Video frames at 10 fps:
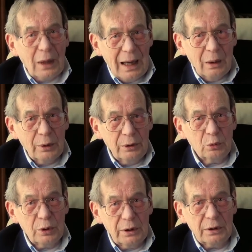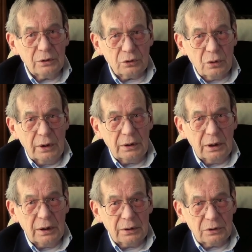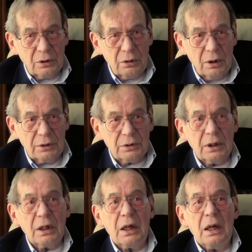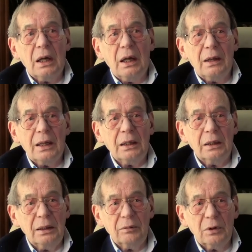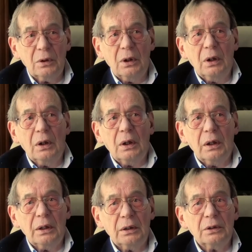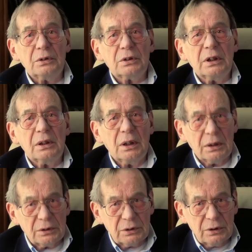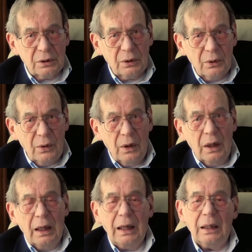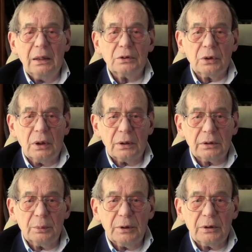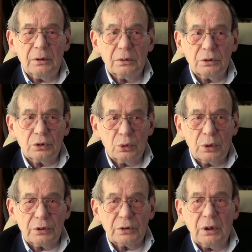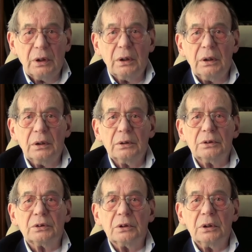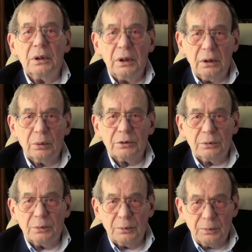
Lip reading: how he really is trying to get this across, that evil is in us, and its ultimate source is egoism.